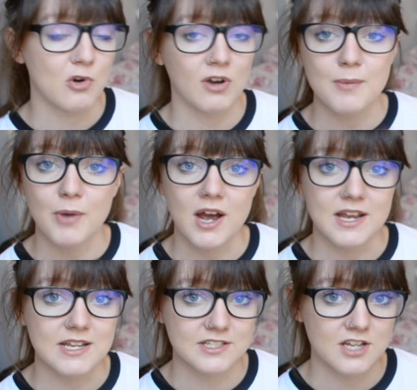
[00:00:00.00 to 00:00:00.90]
I buy
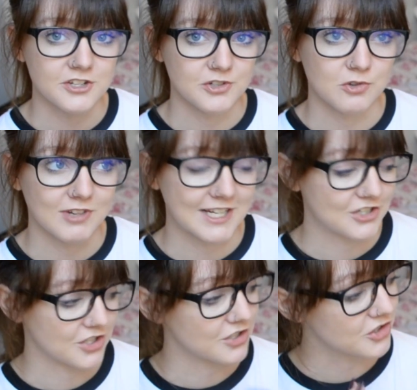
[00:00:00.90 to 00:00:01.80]
Insurgent or
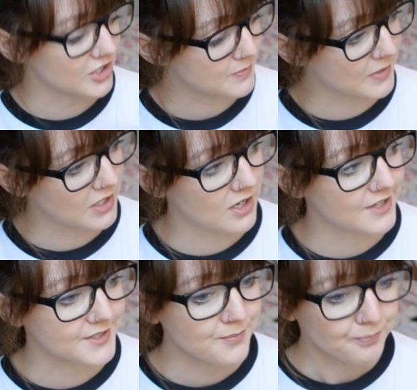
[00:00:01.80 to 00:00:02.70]
Allegiant, just
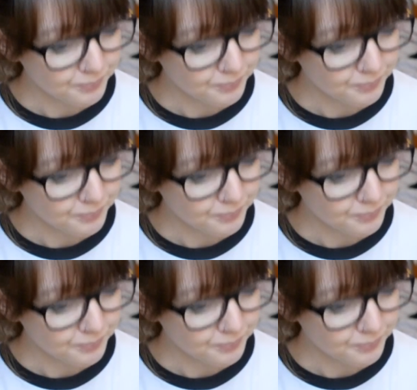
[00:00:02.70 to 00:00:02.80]
because